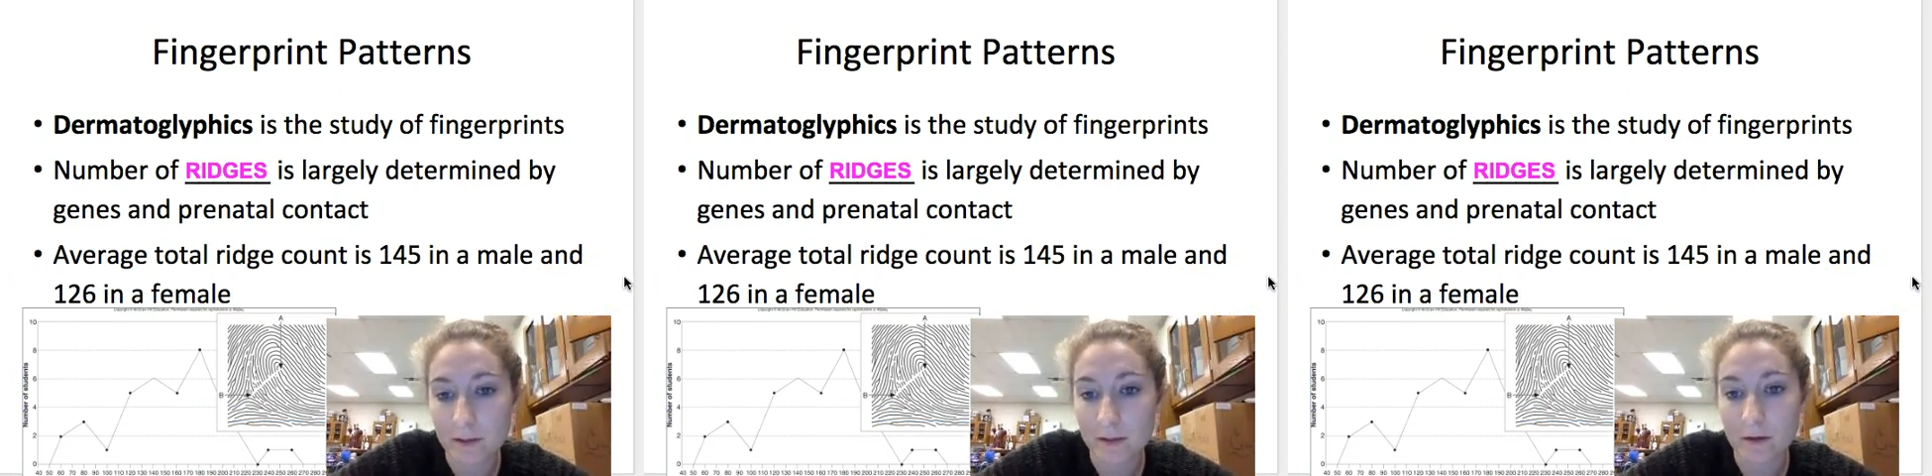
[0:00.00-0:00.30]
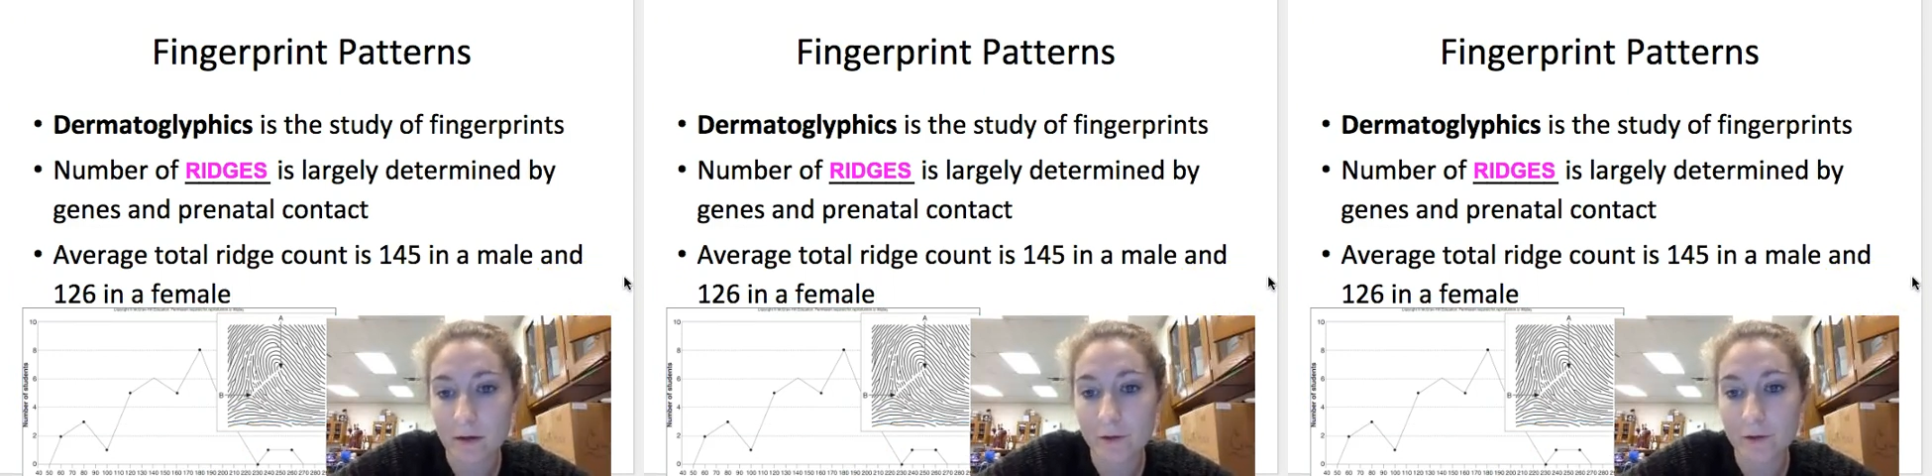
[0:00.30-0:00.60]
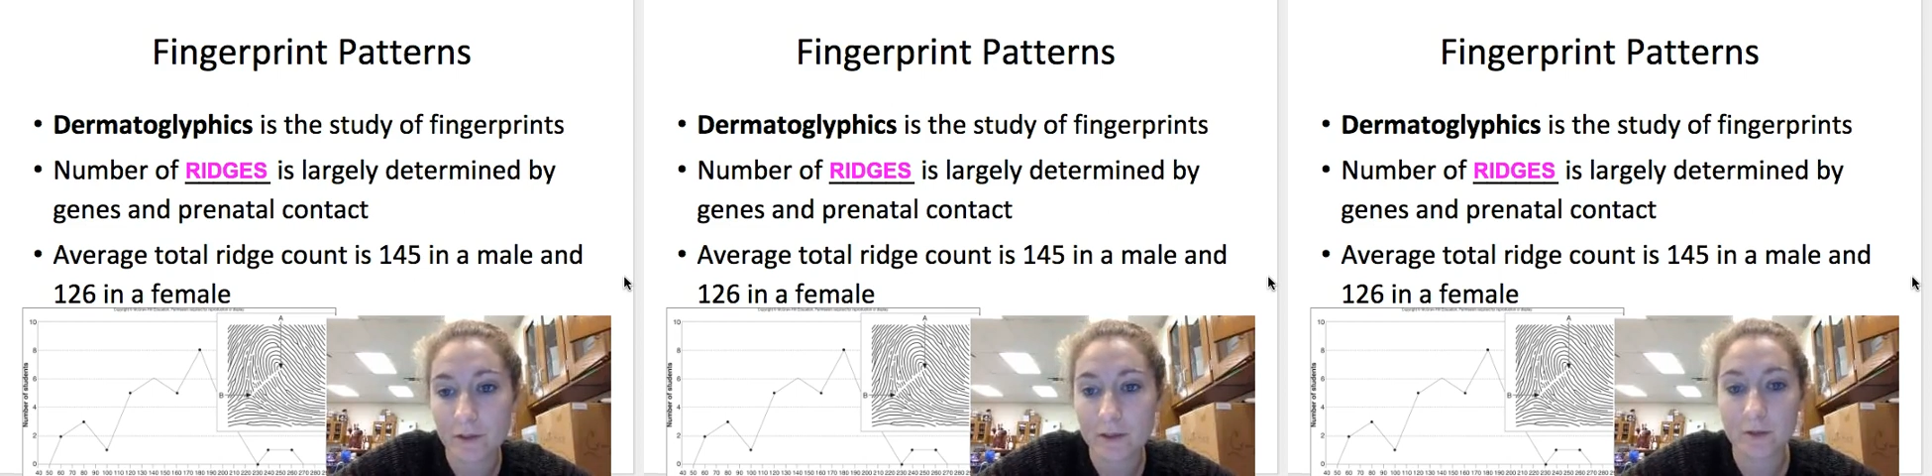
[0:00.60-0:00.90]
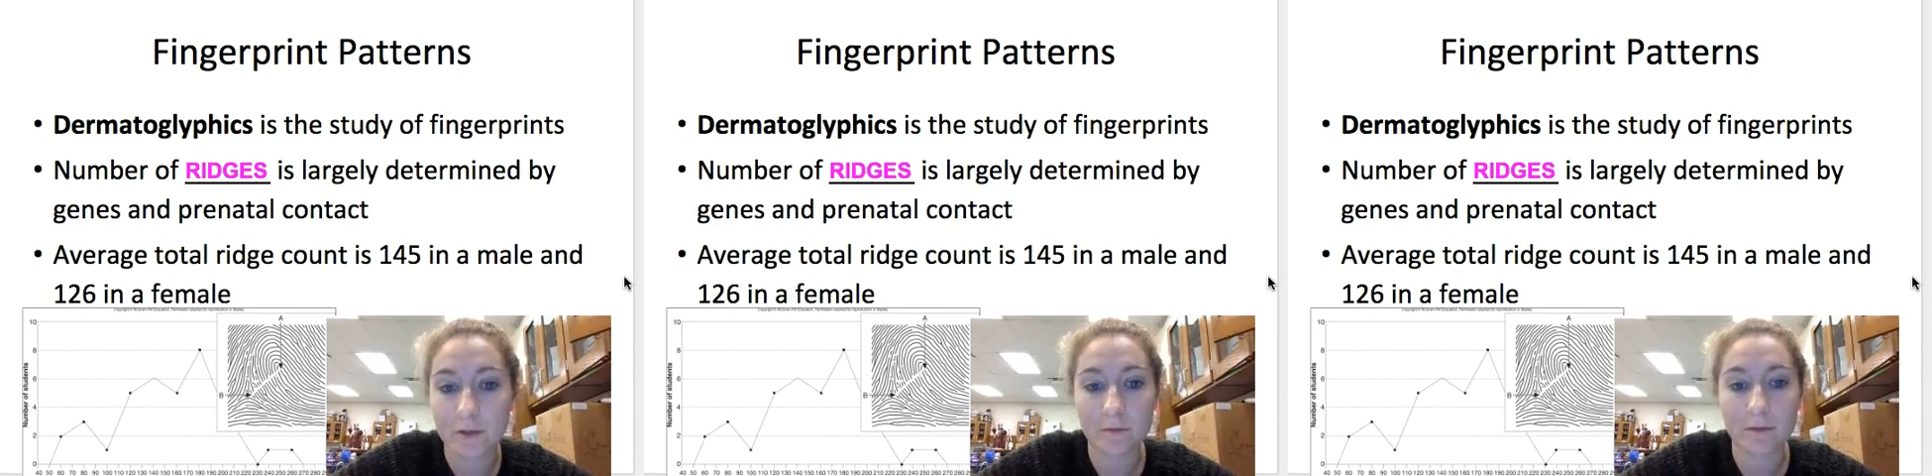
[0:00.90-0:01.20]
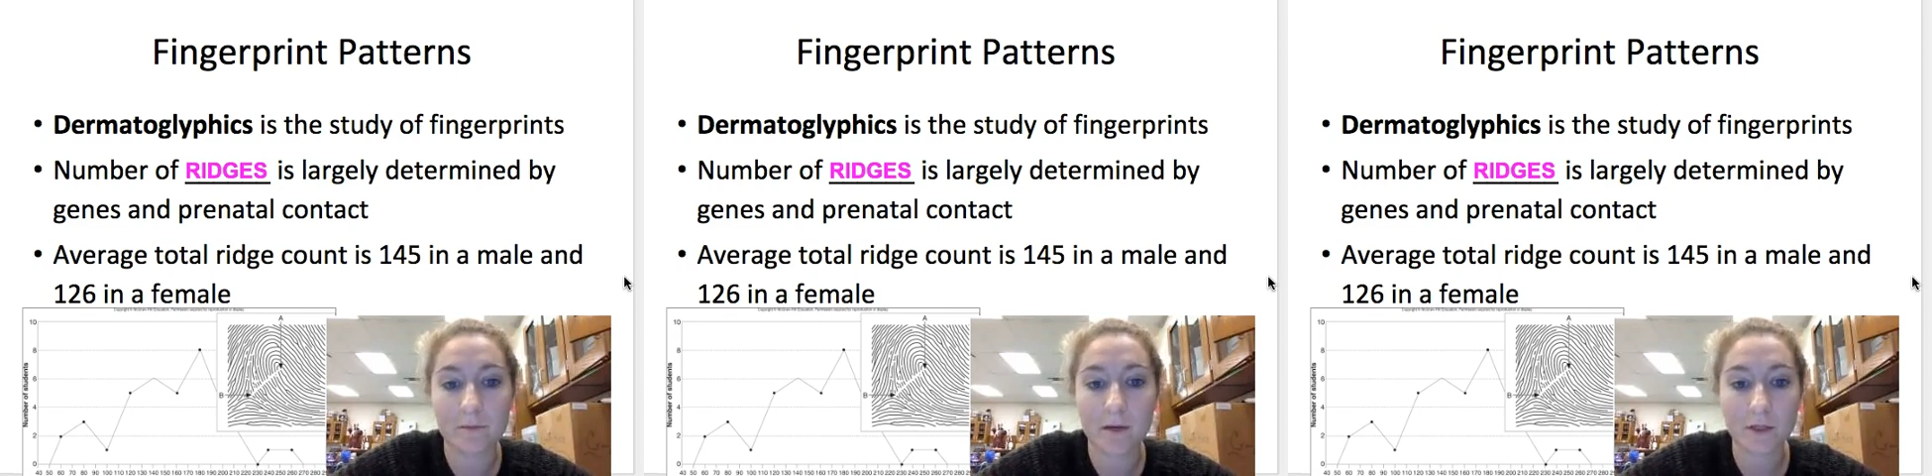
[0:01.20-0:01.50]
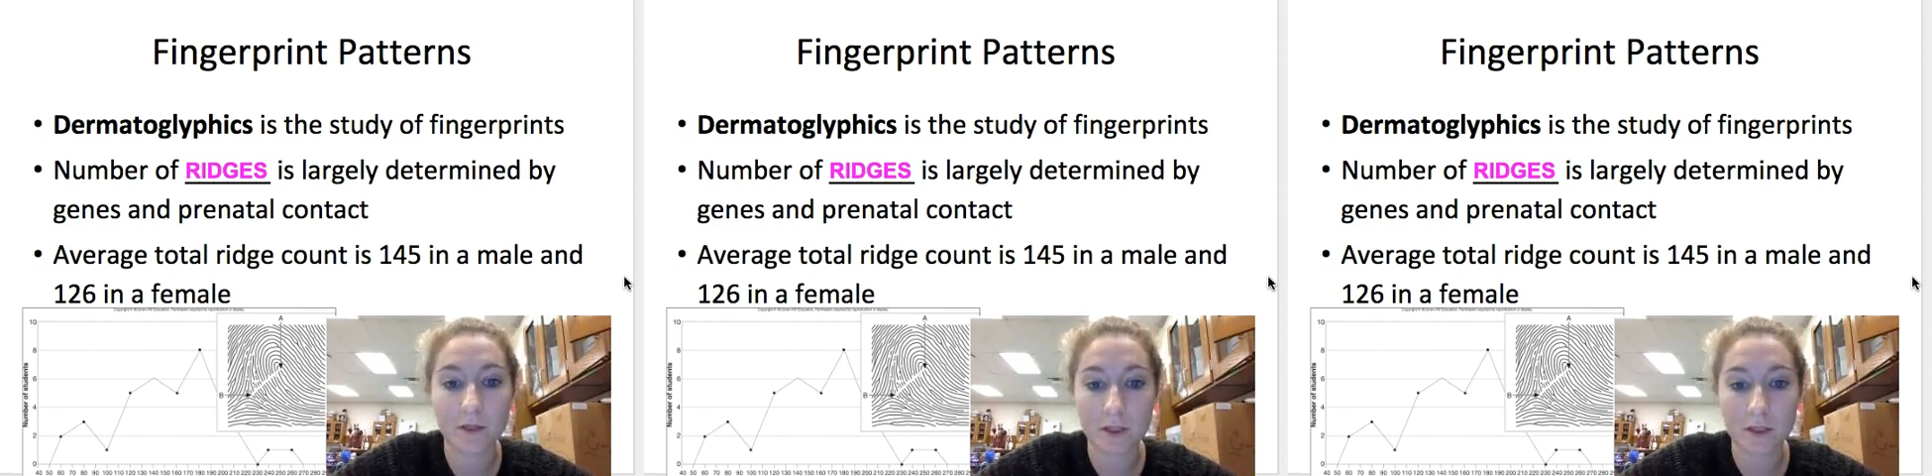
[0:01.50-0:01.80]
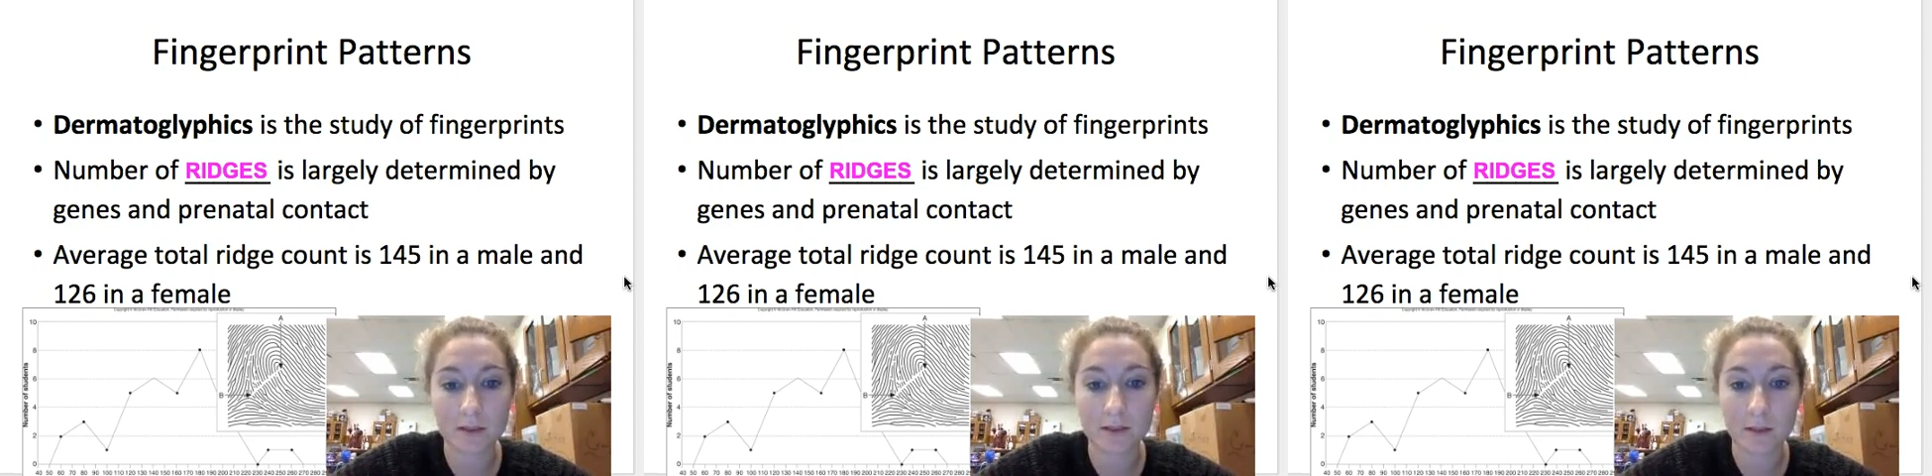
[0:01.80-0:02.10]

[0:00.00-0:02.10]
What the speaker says: is largely determined by genes